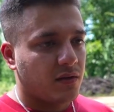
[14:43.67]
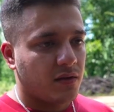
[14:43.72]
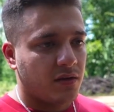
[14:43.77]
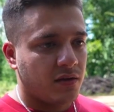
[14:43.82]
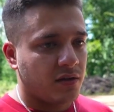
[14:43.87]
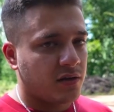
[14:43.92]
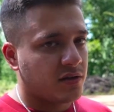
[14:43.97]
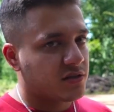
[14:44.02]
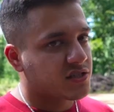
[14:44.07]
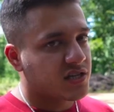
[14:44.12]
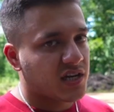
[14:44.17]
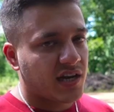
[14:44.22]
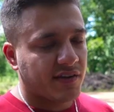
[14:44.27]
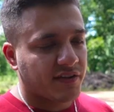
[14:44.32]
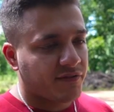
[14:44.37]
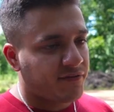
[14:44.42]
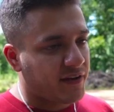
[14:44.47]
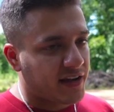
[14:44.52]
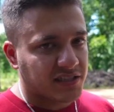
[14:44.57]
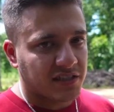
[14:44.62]
you're just gonna have
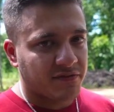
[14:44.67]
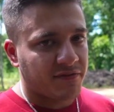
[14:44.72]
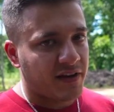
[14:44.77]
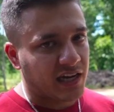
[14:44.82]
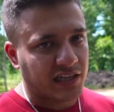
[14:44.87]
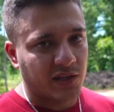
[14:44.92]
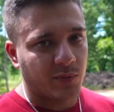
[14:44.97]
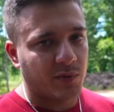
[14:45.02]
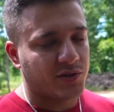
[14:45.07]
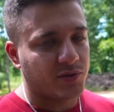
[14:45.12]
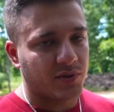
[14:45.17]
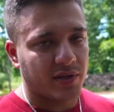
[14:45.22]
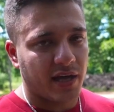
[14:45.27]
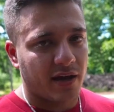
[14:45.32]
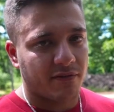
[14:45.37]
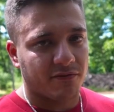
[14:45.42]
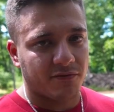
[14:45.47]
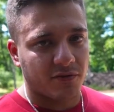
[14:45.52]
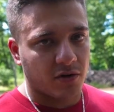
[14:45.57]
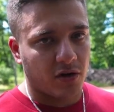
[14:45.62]
to face the fact that we do
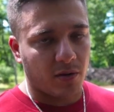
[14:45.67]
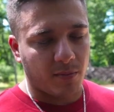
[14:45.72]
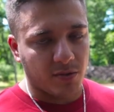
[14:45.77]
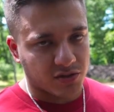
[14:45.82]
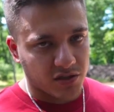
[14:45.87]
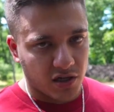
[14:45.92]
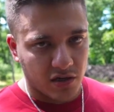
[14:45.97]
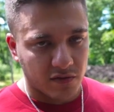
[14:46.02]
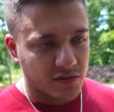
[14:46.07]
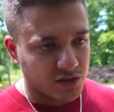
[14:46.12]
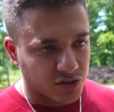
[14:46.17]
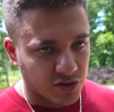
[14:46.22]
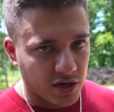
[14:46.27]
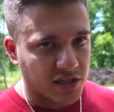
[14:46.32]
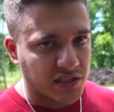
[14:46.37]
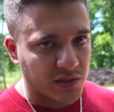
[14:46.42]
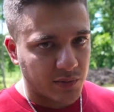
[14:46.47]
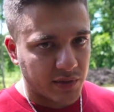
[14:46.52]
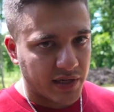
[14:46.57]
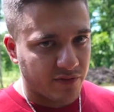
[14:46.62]
that for almost all of our
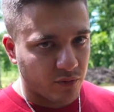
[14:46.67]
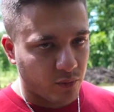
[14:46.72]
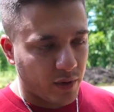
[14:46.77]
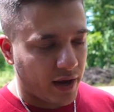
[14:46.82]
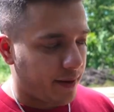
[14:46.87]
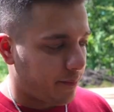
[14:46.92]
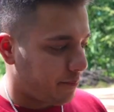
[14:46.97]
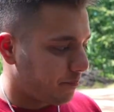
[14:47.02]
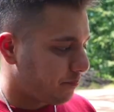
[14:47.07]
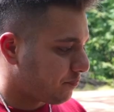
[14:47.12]
trucks that we give away.